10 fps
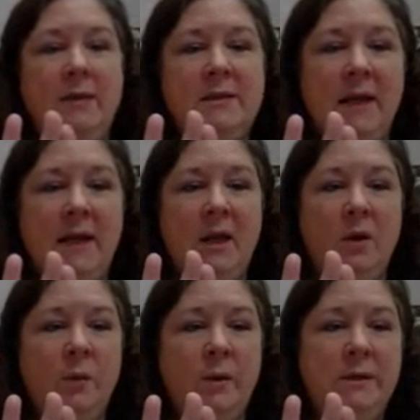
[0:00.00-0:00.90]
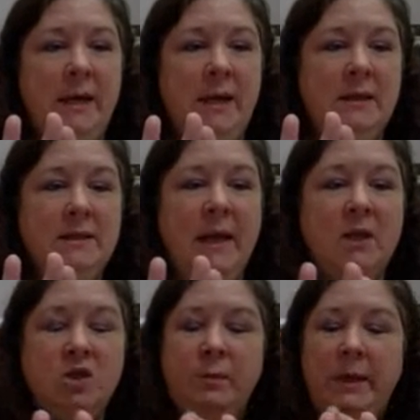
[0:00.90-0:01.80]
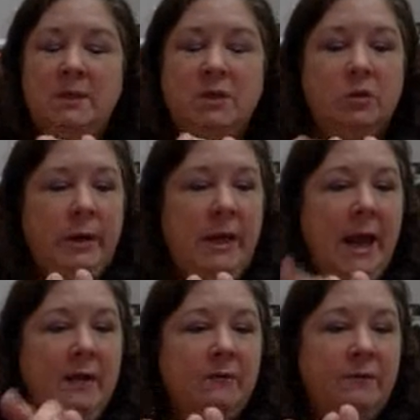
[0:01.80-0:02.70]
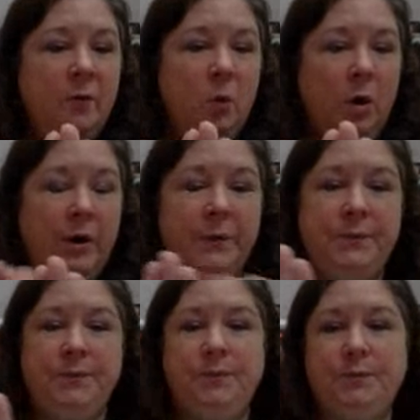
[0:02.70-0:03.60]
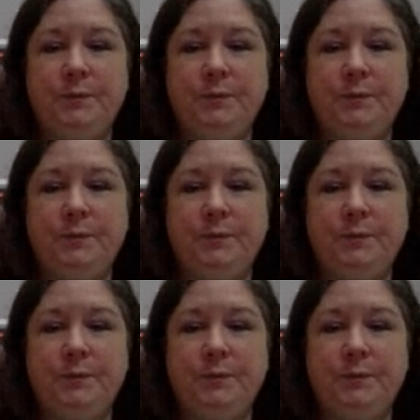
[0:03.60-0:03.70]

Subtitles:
and the second one taking the second 2 beats, 3 and 4.